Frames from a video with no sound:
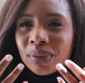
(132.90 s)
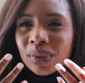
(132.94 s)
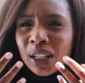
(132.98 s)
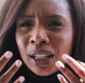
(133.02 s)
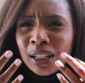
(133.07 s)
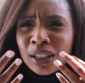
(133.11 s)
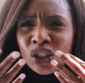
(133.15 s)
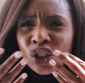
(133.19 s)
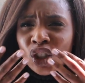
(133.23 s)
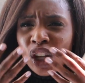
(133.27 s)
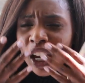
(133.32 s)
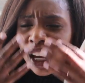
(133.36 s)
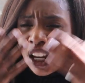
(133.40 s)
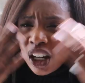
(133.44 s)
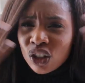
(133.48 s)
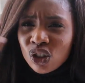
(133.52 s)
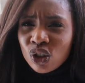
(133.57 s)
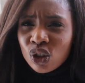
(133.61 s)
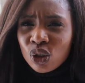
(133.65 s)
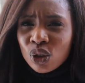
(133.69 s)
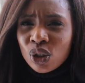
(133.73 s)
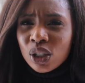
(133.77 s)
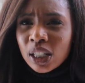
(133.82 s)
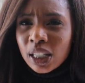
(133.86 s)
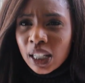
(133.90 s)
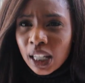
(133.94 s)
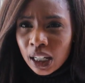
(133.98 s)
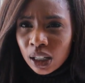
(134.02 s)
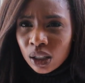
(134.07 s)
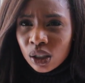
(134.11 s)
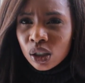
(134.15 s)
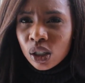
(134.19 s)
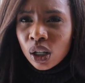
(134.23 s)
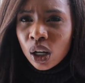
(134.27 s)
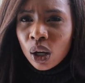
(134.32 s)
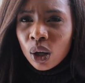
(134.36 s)
like change your
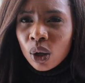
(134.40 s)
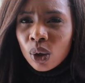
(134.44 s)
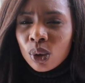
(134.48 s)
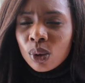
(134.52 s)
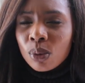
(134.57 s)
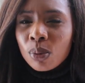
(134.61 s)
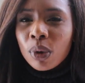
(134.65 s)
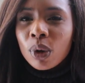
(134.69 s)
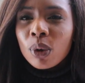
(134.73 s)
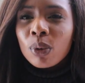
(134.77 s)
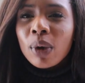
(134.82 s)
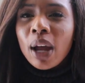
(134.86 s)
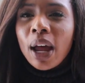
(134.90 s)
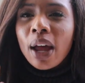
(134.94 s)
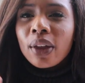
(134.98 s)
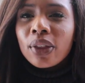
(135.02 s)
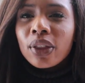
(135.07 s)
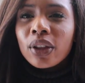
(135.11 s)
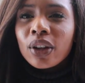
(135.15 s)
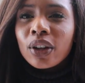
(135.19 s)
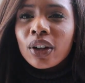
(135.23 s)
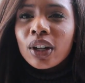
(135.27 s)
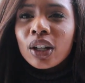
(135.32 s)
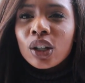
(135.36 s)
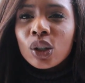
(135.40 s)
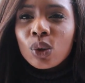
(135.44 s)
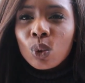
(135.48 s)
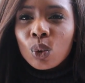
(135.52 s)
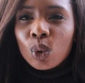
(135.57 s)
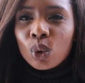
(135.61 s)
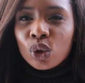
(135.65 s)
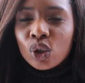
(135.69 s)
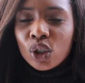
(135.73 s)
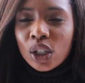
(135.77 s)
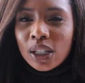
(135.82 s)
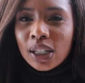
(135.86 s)
skin tone, but rather it
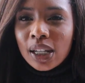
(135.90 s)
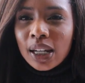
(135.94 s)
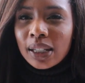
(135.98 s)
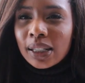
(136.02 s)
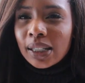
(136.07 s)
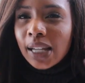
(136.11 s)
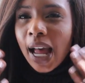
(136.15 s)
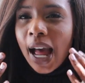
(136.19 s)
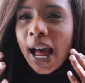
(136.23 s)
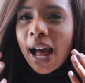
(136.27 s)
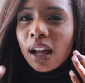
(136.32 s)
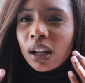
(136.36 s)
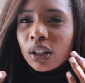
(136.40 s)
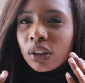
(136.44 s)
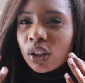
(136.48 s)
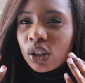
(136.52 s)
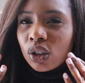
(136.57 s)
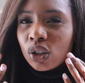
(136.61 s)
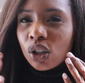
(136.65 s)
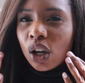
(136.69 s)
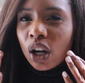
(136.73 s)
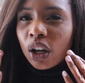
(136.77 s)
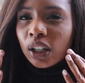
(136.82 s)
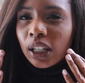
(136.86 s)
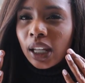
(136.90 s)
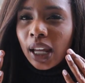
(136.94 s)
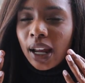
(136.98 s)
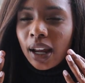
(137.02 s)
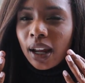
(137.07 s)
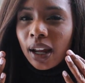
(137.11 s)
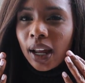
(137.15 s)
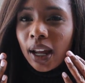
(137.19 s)
will just attack the dark